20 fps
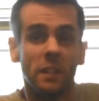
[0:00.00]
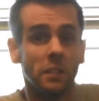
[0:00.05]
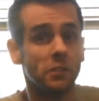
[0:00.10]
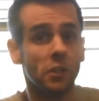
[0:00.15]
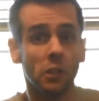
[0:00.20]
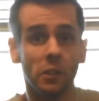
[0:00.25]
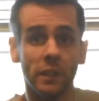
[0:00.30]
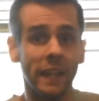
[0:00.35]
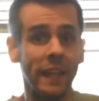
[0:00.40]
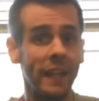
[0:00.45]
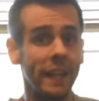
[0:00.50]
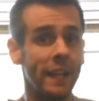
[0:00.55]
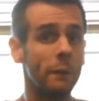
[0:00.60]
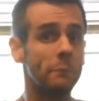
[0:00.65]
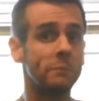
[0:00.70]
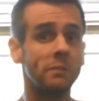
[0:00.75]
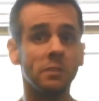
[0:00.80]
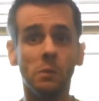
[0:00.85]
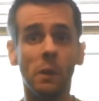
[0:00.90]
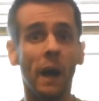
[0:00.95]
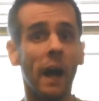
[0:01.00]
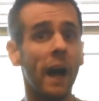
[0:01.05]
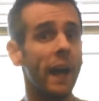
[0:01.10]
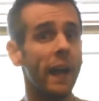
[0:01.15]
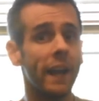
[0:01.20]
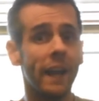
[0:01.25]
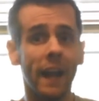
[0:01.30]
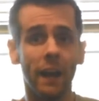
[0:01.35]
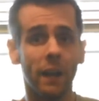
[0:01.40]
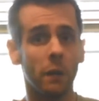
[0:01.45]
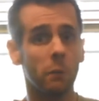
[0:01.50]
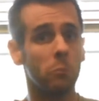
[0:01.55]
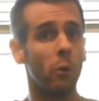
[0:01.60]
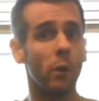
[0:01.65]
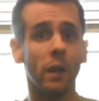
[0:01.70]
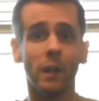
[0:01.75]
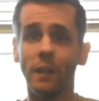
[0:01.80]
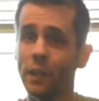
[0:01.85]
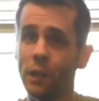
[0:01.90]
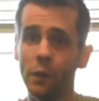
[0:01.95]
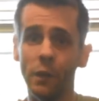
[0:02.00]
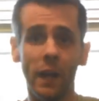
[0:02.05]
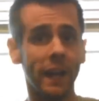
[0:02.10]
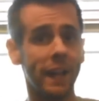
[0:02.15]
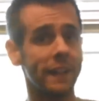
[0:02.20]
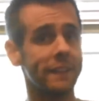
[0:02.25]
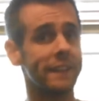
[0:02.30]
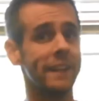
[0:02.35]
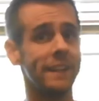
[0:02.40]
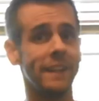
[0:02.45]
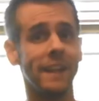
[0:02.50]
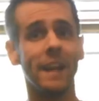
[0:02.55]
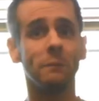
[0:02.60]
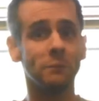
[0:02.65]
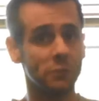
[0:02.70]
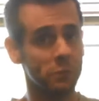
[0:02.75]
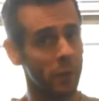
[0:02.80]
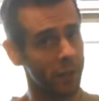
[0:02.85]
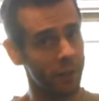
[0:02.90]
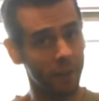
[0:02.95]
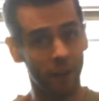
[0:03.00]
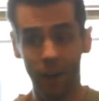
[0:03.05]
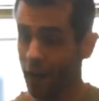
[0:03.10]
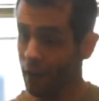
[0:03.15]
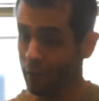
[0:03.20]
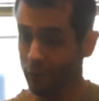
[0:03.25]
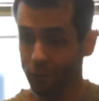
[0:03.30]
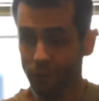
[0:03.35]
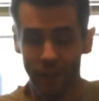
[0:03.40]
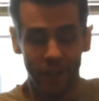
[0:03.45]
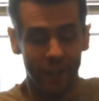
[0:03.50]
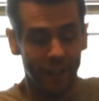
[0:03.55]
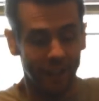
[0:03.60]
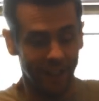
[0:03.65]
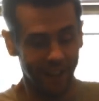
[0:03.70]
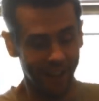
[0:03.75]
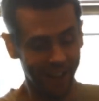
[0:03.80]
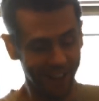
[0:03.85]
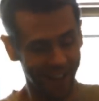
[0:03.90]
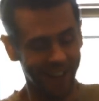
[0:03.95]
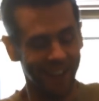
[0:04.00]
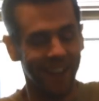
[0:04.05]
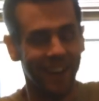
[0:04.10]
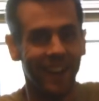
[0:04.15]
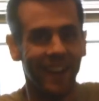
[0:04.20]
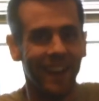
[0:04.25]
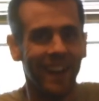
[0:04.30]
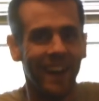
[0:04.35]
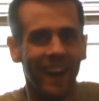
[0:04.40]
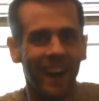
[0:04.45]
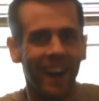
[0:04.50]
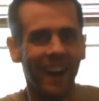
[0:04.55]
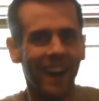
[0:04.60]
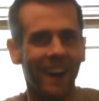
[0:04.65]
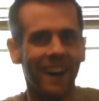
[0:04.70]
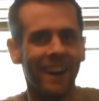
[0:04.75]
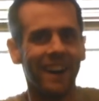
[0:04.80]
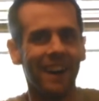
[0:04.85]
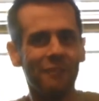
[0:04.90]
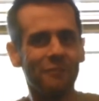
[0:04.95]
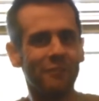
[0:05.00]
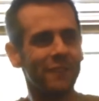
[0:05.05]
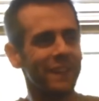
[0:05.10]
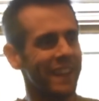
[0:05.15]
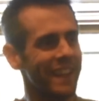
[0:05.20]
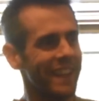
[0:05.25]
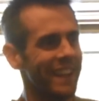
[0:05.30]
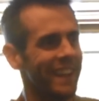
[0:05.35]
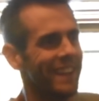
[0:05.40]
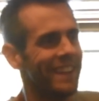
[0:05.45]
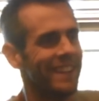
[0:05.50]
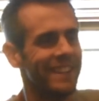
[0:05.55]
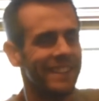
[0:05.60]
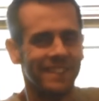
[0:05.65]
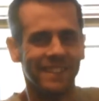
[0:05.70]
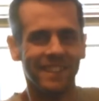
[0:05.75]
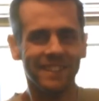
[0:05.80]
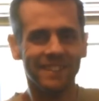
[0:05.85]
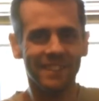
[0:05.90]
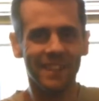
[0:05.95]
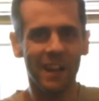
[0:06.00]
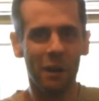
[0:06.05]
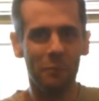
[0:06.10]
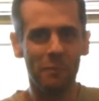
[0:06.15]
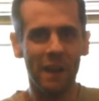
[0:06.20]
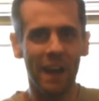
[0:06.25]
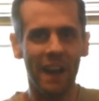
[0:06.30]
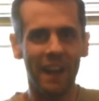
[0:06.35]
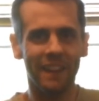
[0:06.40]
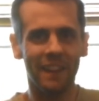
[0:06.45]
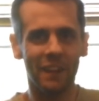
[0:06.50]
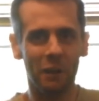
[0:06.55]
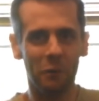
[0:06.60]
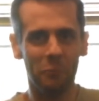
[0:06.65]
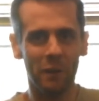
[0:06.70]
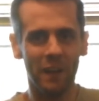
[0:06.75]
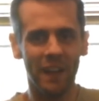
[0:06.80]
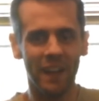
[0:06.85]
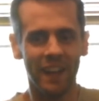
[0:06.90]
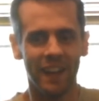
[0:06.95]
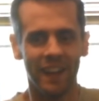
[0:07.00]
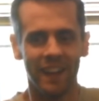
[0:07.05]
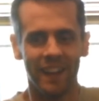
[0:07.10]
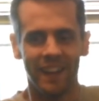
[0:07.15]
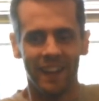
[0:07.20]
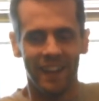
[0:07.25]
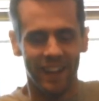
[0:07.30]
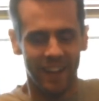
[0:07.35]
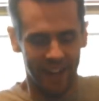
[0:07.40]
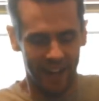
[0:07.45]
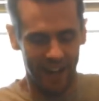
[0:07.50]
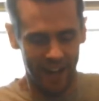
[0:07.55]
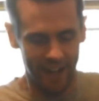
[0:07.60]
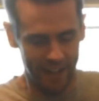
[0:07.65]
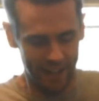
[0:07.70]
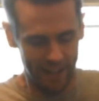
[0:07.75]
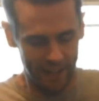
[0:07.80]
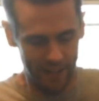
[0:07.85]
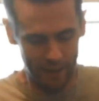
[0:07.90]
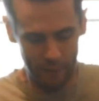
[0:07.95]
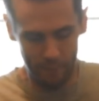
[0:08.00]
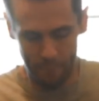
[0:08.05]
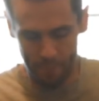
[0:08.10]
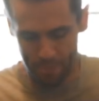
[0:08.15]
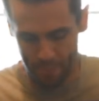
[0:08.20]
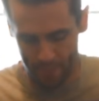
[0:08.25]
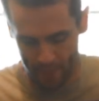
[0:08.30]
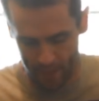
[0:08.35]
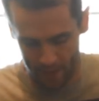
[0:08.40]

turn the heat up too high and now you're boiling, you gotta get that damn sweater off. uh, hopefully this will help you out a little bit. And um,